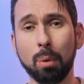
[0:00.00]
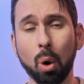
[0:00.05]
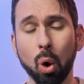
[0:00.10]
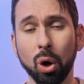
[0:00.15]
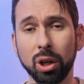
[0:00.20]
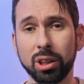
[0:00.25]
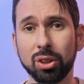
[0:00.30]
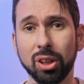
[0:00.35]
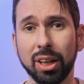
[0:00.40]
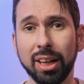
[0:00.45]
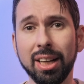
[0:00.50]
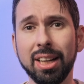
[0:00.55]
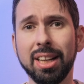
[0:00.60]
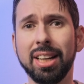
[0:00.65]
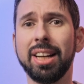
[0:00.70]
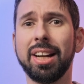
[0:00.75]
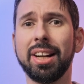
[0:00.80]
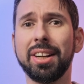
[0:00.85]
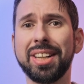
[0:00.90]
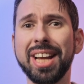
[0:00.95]
Portra.
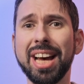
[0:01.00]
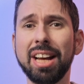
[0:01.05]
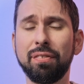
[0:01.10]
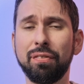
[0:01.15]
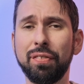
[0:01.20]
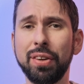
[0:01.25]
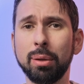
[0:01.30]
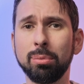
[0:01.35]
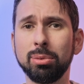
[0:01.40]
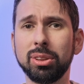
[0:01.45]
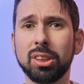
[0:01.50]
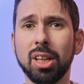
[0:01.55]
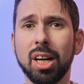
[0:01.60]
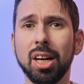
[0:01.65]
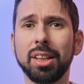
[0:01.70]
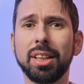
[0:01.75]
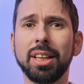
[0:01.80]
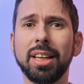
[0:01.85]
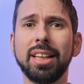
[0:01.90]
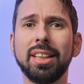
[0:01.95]
That film
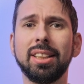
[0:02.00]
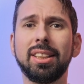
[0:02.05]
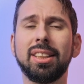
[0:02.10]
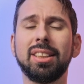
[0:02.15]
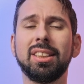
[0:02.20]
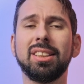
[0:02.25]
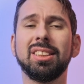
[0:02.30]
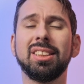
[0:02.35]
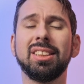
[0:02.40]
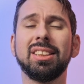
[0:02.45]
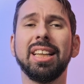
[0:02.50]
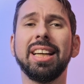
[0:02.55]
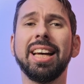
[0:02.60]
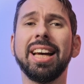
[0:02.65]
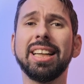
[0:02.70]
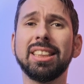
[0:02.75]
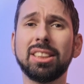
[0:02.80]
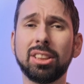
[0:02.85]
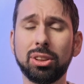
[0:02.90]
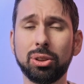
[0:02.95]
stock is
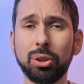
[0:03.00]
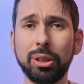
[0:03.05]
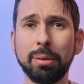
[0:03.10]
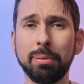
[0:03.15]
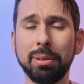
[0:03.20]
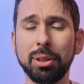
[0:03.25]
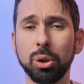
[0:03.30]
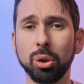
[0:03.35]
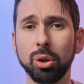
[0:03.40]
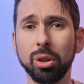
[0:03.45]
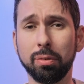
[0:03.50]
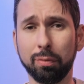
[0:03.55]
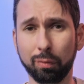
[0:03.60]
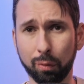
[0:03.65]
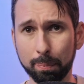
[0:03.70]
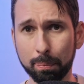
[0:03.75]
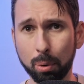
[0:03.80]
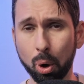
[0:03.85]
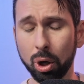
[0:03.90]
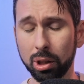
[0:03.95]
extremely good
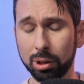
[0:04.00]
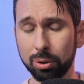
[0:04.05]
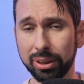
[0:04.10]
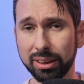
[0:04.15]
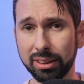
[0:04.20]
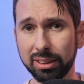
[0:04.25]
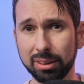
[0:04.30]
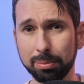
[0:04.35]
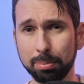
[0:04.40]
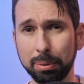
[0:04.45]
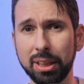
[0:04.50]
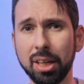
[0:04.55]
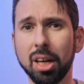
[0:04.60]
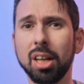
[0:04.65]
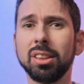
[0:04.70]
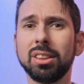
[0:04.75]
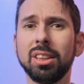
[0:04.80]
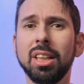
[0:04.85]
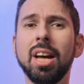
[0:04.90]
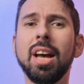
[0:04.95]
for portraits
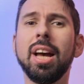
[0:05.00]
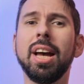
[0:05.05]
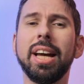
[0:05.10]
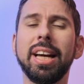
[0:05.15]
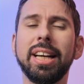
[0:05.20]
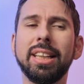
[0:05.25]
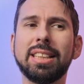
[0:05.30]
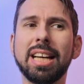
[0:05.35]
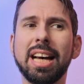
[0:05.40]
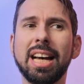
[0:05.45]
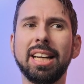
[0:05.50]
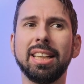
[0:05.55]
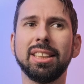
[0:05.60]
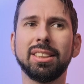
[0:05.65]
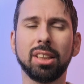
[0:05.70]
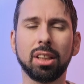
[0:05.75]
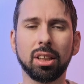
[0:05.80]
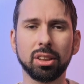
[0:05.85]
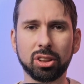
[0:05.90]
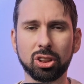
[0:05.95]
because it
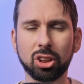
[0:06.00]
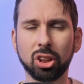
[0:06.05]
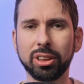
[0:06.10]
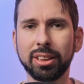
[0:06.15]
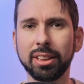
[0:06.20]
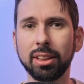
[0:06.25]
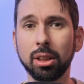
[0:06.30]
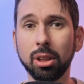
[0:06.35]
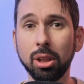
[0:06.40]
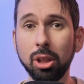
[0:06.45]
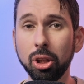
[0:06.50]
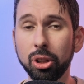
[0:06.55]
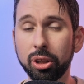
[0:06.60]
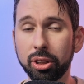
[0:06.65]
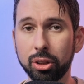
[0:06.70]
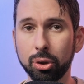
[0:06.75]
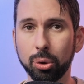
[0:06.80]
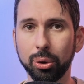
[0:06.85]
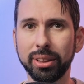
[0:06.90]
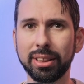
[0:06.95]
has a certain
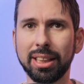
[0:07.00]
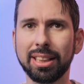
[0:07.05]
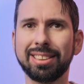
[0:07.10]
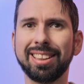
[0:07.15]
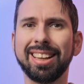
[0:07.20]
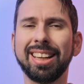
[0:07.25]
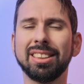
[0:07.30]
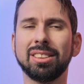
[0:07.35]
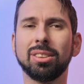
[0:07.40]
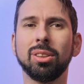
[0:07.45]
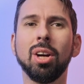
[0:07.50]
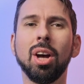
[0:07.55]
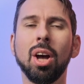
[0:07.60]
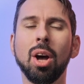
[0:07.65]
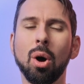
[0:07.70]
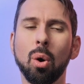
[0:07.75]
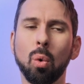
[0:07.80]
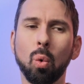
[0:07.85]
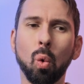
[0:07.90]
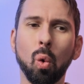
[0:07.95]
look to it that has
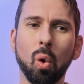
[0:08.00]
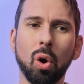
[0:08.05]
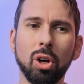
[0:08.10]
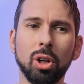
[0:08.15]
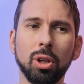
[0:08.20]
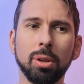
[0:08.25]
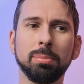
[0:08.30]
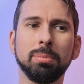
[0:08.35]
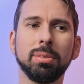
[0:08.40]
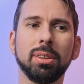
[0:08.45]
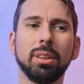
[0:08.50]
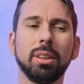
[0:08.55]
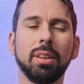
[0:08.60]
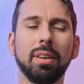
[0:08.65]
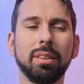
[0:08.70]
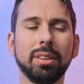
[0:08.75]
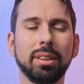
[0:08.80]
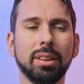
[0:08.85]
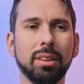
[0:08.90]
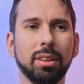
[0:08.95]
warm
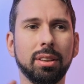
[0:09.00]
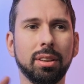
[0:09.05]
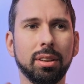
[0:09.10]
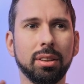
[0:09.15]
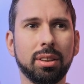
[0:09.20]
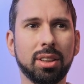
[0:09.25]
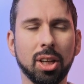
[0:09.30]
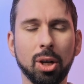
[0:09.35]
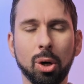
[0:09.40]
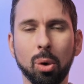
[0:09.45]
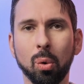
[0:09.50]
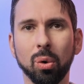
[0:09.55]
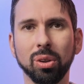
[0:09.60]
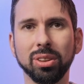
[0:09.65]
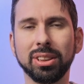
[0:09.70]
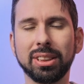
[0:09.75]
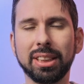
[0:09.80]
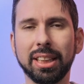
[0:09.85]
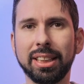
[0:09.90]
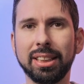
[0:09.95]

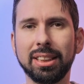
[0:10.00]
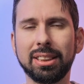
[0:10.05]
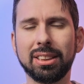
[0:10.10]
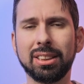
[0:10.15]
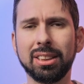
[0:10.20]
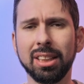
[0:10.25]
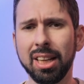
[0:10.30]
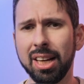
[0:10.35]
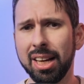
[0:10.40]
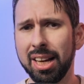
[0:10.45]
tones and it's